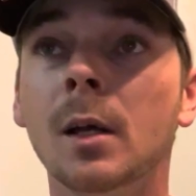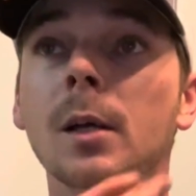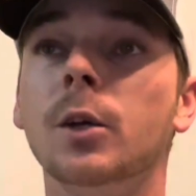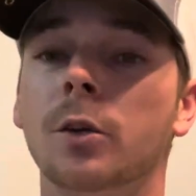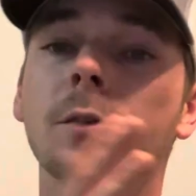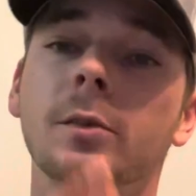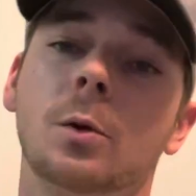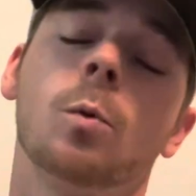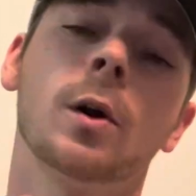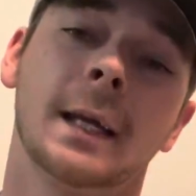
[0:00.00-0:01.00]

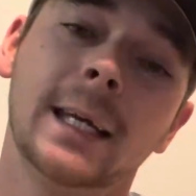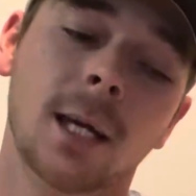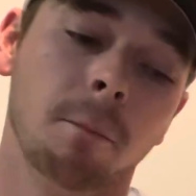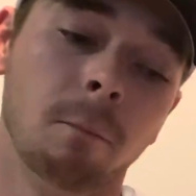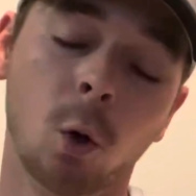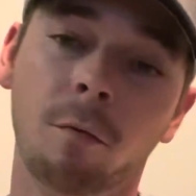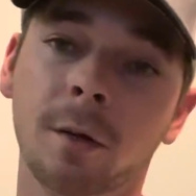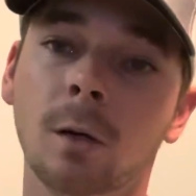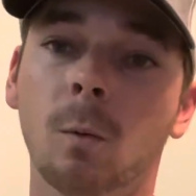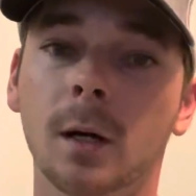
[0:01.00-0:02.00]
you want to keep
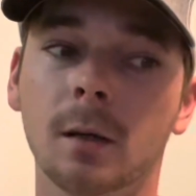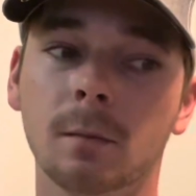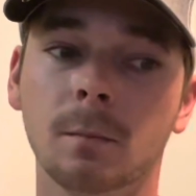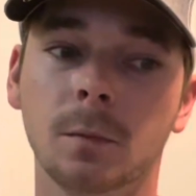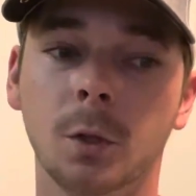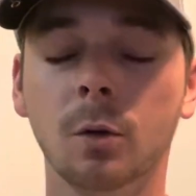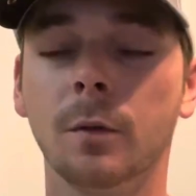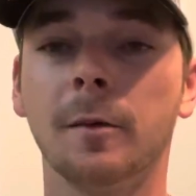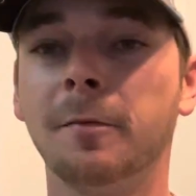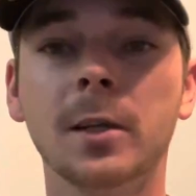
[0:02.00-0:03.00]
moving to where
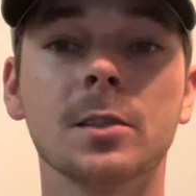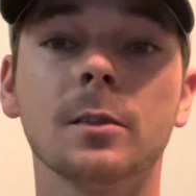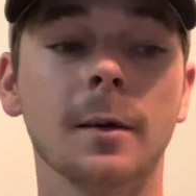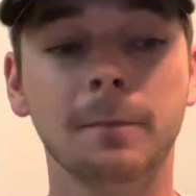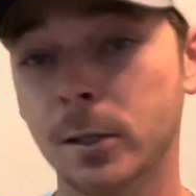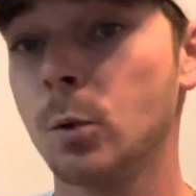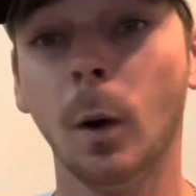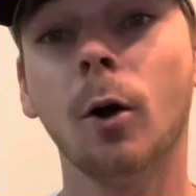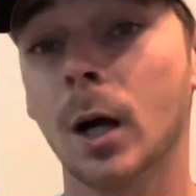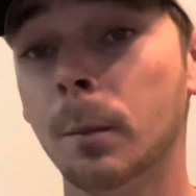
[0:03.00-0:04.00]
the fish
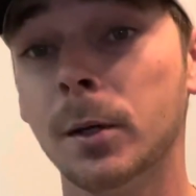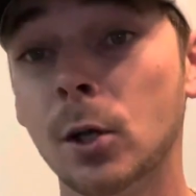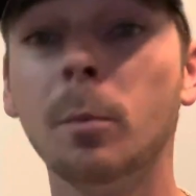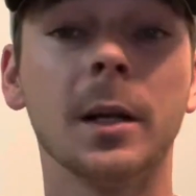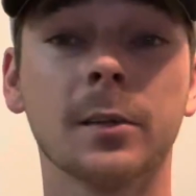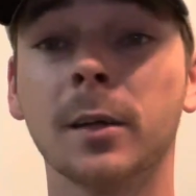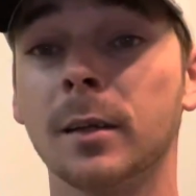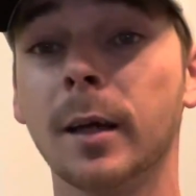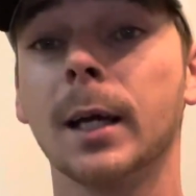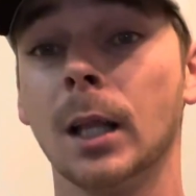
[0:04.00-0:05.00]
will come to you, but it's
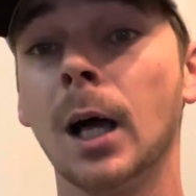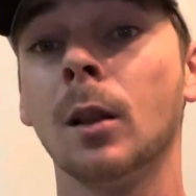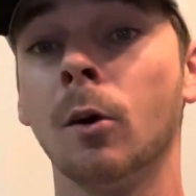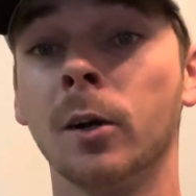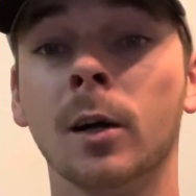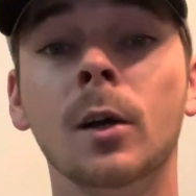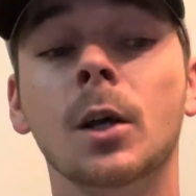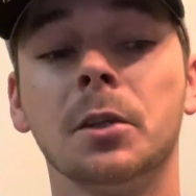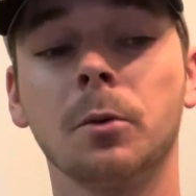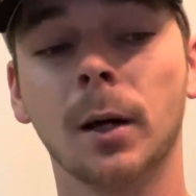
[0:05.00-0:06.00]
gonna take a lot longer.
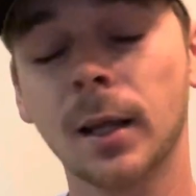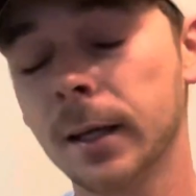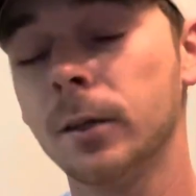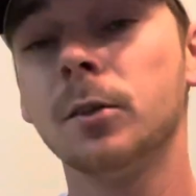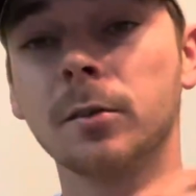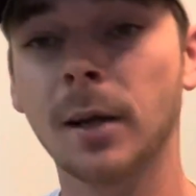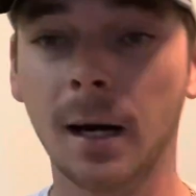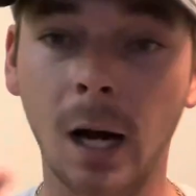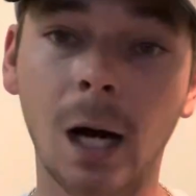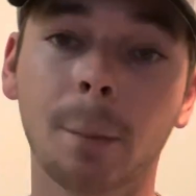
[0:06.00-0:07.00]
So I like to just
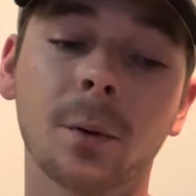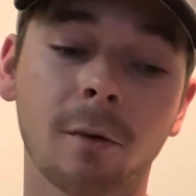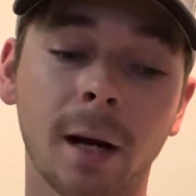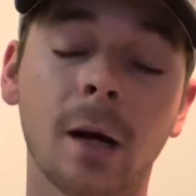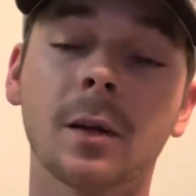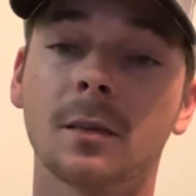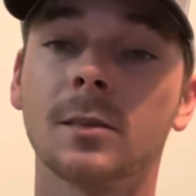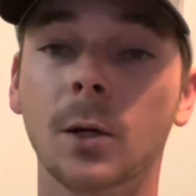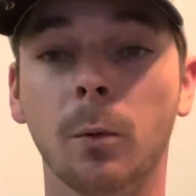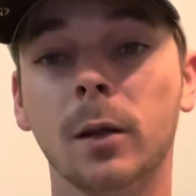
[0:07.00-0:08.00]
kind of hop around and
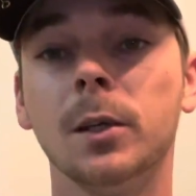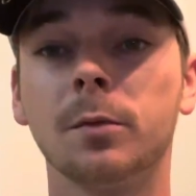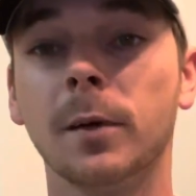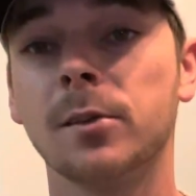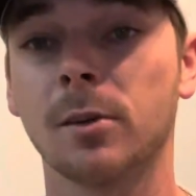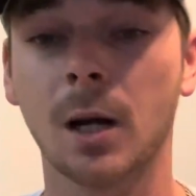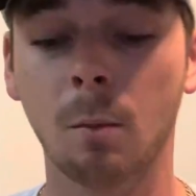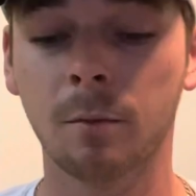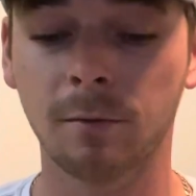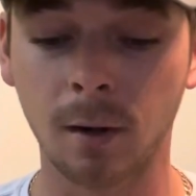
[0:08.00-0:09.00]
see where these fish are
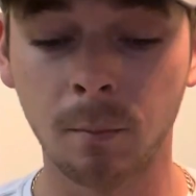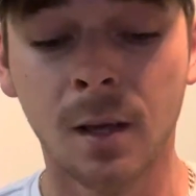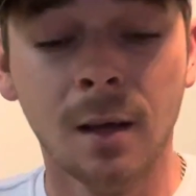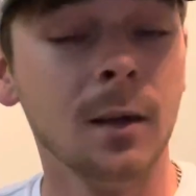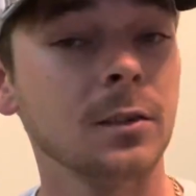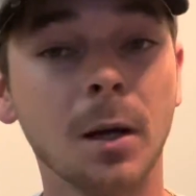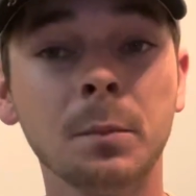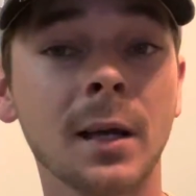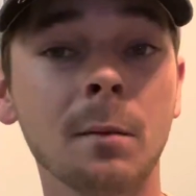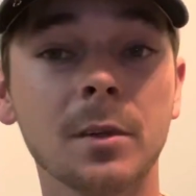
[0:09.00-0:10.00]
coming from.
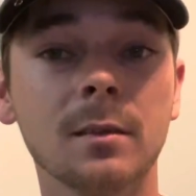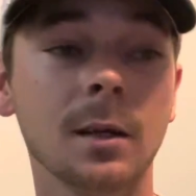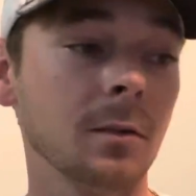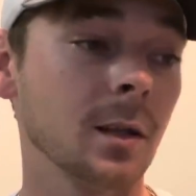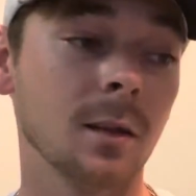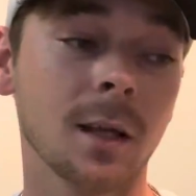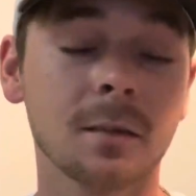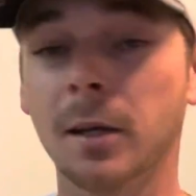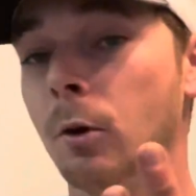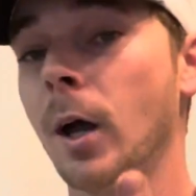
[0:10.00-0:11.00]
Sometimes it's even, let's
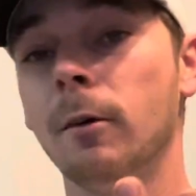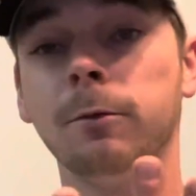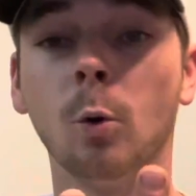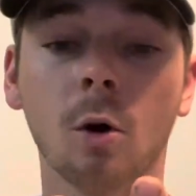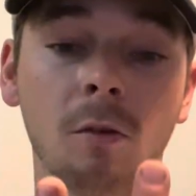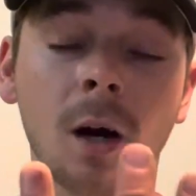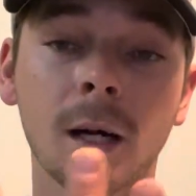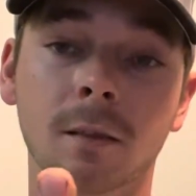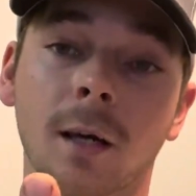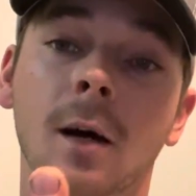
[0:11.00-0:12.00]
say you got 4
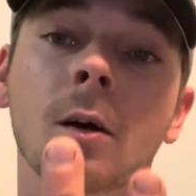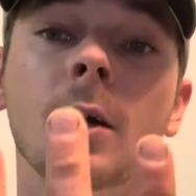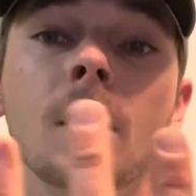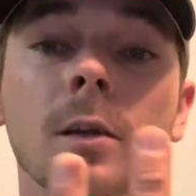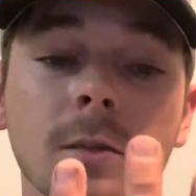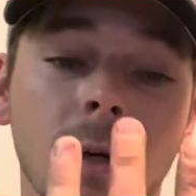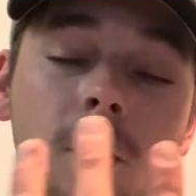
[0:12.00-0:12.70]
rods out. So I